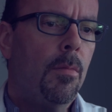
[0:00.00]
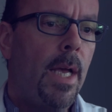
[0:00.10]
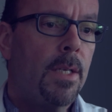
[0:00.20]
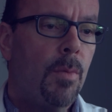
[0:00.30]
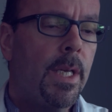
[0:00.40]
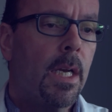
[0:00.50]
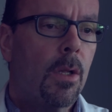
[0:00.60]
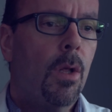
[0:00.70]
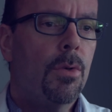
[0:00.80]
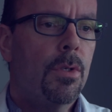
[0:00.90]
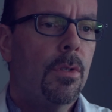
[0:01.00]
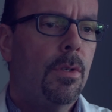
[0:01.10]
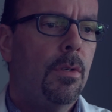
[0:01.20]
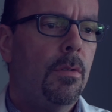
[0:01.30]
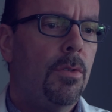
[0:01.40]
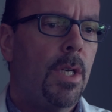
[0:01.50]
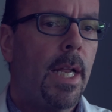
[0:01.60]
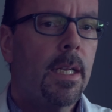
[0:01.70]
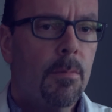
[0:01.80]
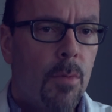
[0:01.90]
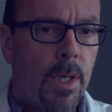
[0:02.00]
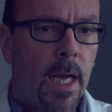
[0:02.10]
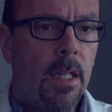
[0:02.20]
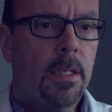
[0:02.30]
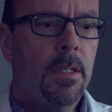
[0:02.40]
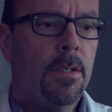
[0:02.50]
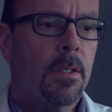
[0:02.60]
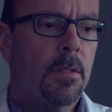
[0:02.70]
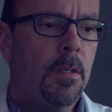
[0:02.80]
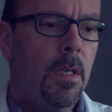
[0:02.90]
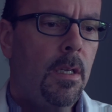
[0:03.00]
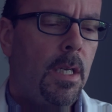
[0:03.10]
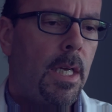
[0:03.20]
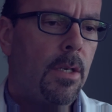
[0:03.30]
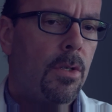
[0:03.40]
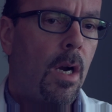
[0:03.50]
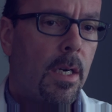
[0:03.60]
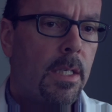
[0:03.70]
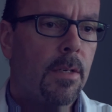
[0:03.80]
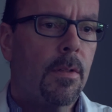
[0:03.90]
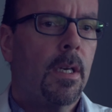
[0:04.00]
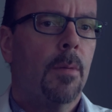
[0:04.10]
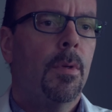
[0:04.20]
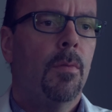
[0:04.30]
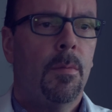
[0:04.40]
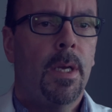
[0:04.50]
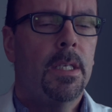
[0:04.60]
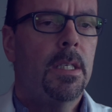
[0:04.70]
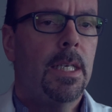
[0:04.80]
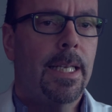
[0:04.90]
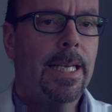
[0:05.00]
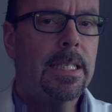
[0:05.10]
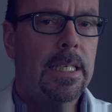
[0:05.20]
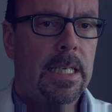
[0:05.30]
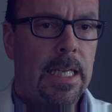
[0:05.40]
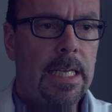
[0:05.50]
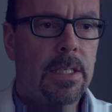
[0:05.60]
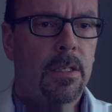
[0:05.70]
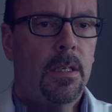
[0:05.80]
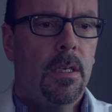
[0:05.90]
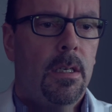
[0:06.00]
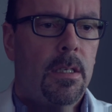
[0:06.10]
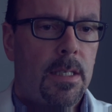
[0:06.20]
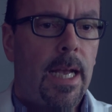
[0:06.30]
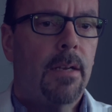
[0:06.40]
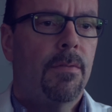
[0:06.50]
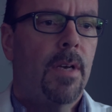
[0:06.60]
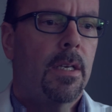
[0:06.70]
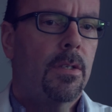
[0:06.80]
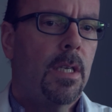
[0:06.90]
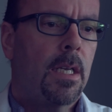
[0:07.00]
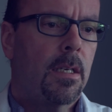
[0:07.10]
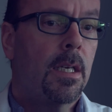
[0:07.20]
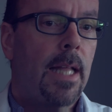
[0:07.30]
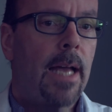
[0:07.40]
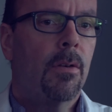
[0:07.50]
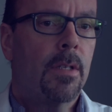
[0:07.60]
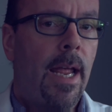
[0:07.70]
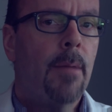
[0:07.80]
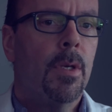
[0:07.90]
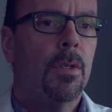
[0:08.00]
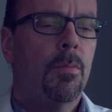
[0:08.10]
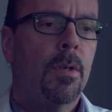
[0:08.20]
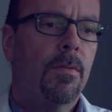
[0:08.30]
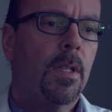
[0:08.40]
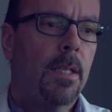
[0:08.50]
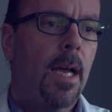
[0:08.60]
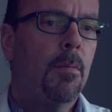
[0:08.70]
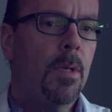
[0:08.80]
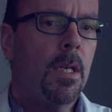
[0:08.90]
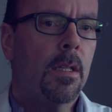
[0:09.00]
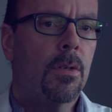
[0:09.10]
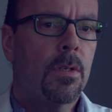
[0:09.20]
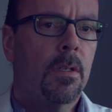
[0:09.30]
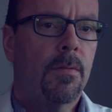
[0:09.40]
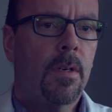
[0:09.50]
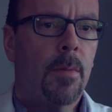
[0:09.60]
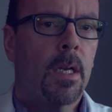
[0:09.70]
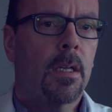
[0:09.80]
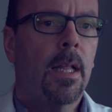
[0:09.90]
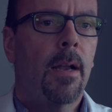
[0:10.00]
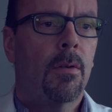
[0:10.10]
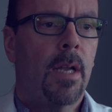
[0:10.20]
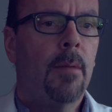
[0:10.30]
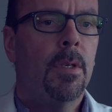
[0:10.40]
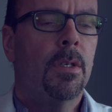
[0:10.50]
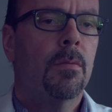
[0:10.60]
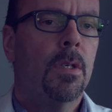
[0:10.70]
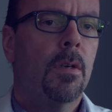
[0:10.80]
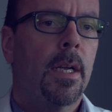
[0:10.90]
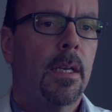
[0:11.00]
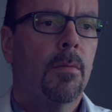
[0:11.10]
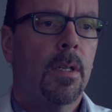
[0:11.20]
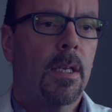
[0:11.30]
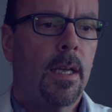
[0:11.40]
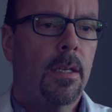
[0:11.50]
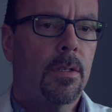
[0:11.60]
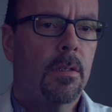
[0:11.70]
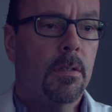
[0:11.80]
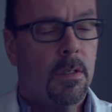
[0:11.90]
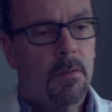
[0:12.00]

As we get closer to genetic modalities and targeted therapy, we may see less and less side effects and collateral damage, but for the time being, there's still a fair amount of collateral damage as we try and get rid of the cancer.